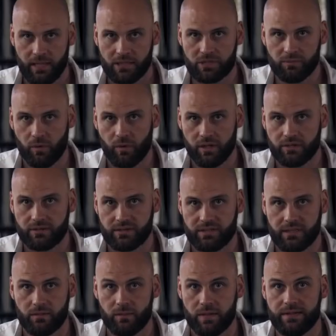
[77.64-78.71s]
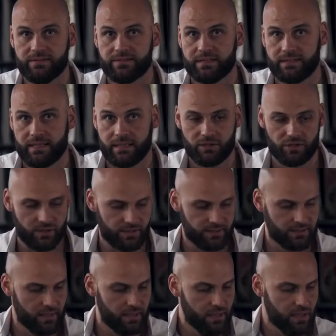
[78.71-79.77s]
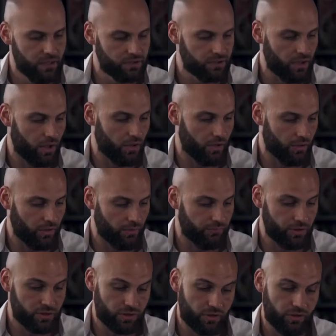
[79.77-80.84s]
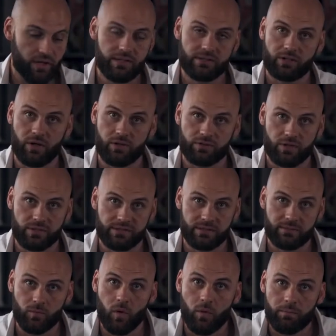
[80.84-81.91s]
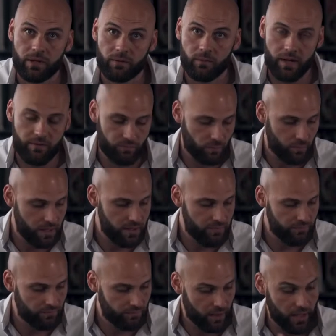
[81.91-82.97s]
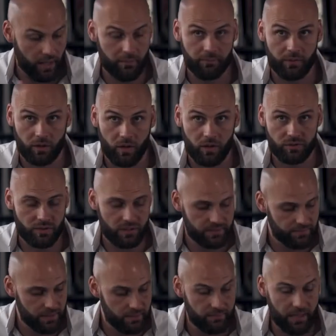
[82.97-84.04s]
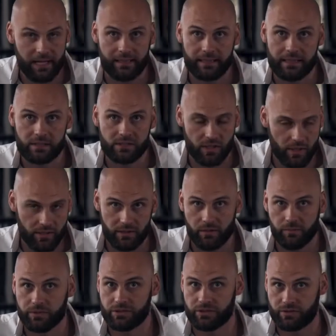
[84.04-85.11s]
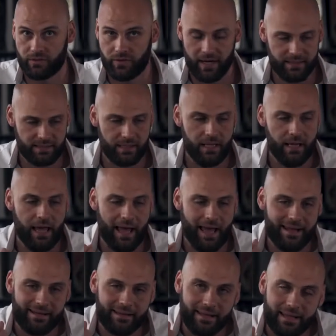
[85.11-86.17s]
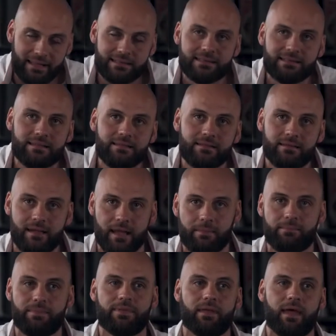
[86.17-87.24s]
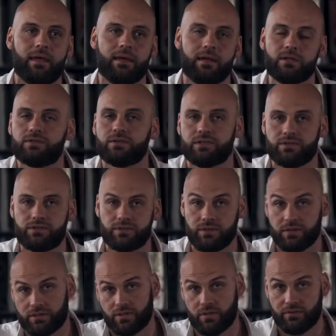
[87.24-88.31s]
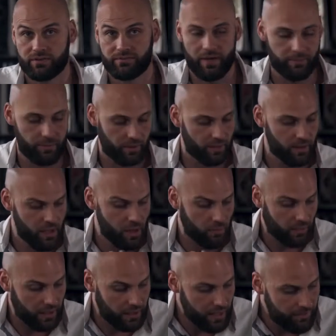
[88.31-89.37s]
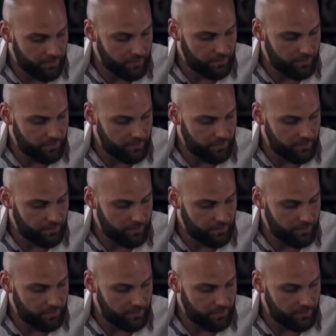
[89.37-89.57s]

much more interesting weaves and textures. So Futura is a contrasting warp and weft weave, the contrast being mainly tonal, which is great, adding instant depth and interest to the surface fabric. What I love